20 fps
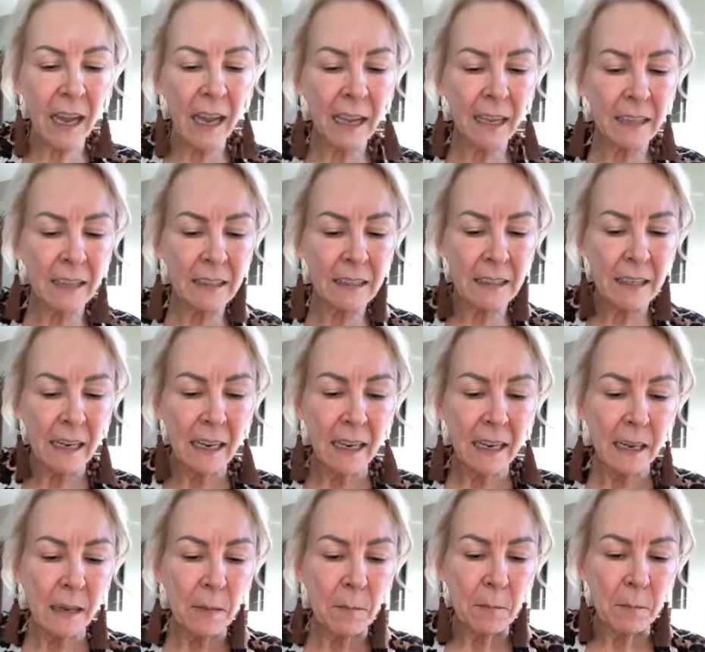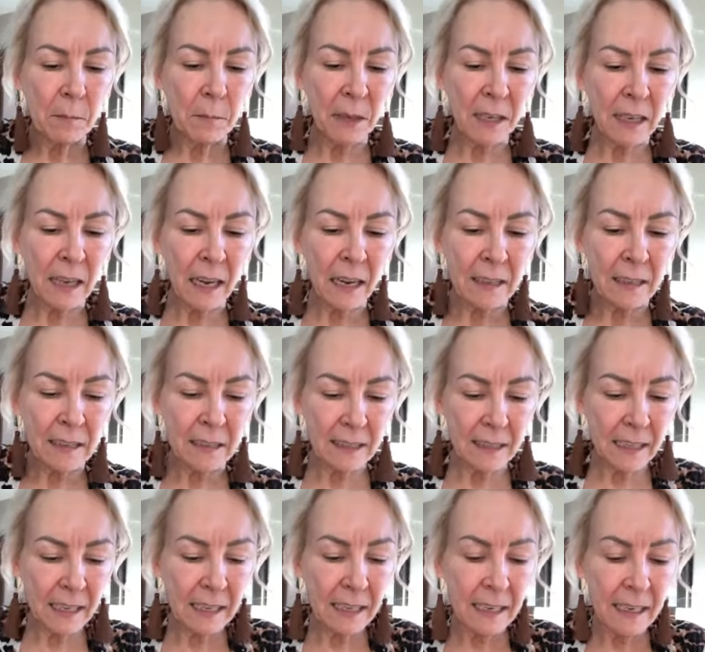and
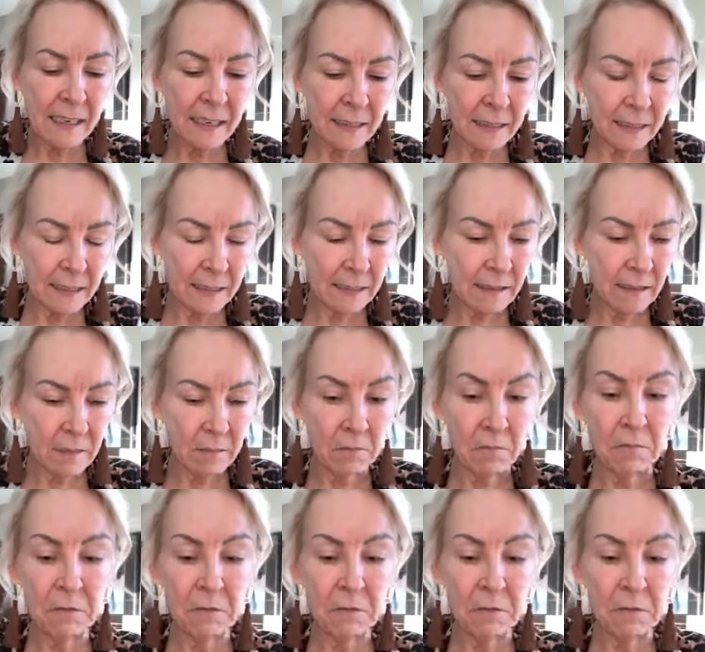because it is